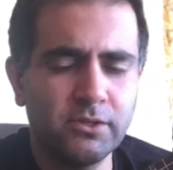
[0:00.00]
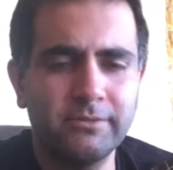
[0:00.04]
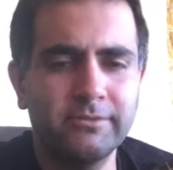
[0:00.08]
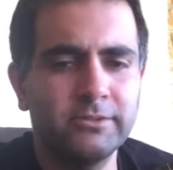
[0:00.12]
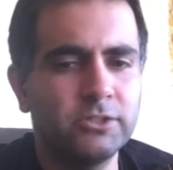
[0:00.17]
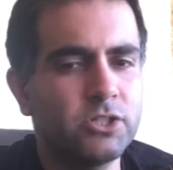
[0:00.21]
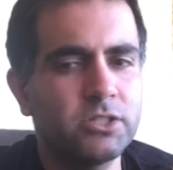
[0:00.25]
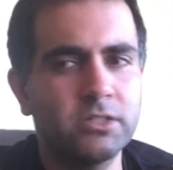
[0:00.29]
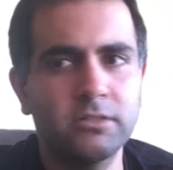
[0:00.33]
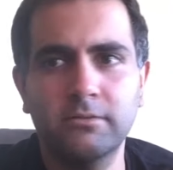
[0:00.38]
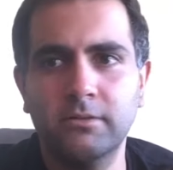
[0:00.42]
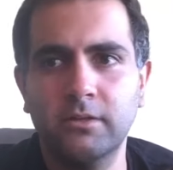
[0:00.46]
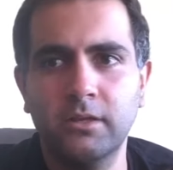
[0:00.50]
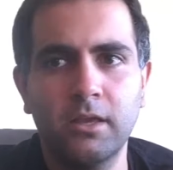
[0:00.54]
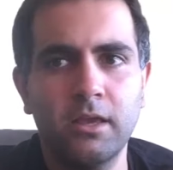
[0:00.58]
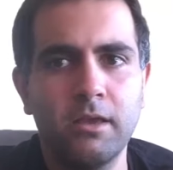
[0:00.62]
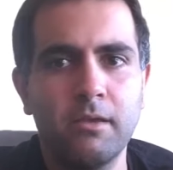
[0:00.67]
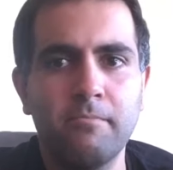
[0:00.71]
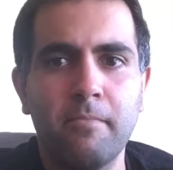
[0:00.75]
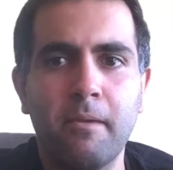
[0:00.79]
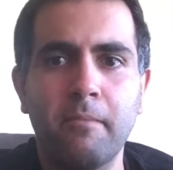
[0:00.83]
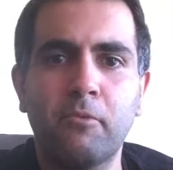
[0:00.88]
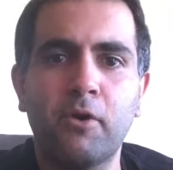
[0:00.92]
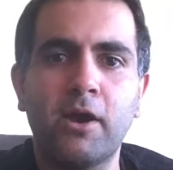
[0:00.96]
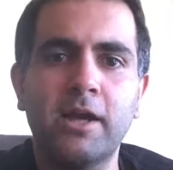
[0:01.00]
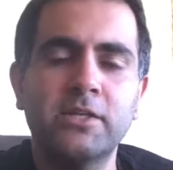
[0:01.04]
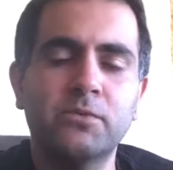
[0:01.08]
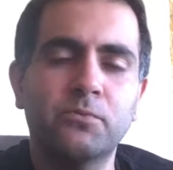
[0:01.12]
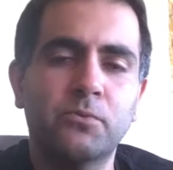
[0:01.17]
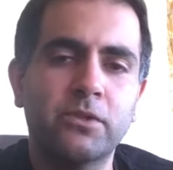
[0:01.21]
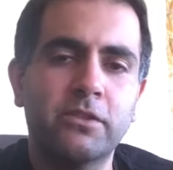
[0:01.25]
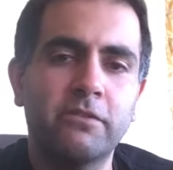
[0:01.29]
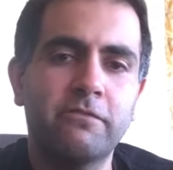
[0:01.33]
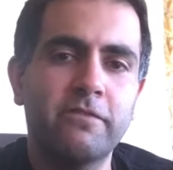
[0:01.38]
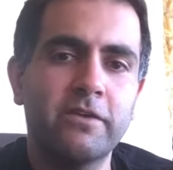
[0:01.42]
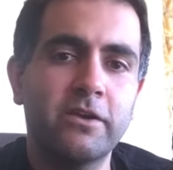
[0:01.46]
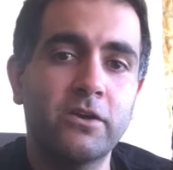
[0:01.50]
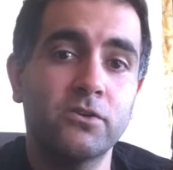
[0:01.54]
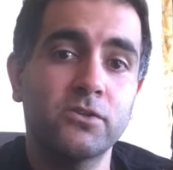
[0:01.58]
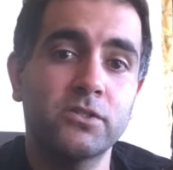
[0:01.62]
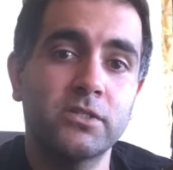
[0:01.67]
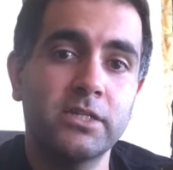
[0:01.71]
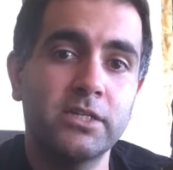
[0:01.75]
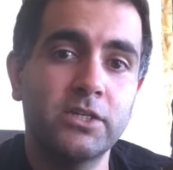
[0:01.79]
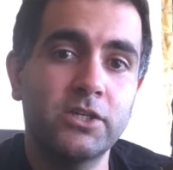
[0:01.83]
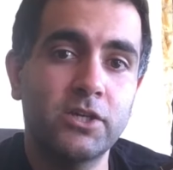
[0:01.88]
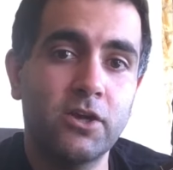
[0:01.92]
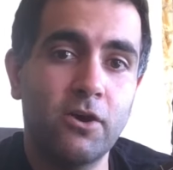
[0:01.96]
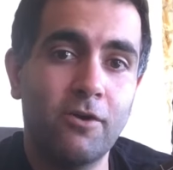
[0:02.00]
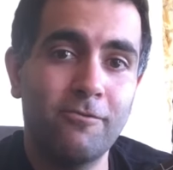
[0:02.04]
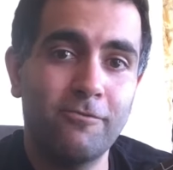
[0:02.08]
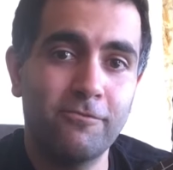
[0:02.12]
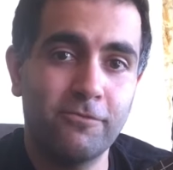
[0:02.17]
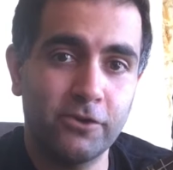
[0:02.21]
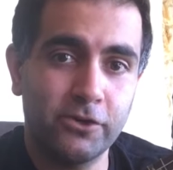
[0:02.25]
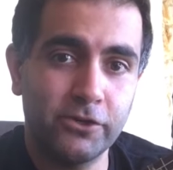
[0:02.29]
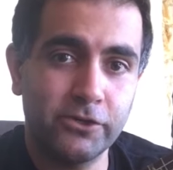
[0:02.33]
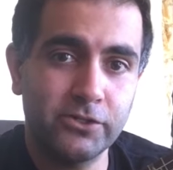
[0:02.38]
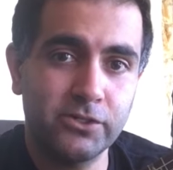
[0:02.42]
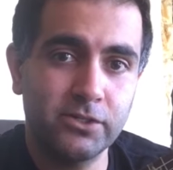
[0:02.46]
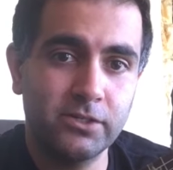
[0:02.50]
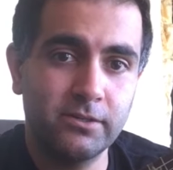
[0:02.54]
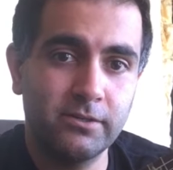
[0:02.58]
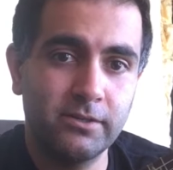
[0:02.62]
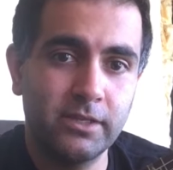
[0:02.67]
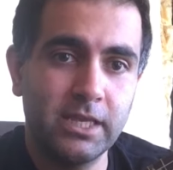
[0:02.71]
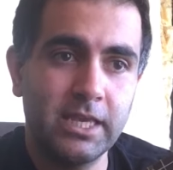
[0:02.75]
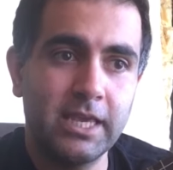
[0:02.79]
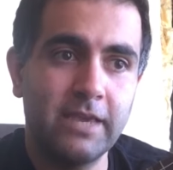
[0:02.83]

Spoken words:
Just memorize where the fingers need to go first.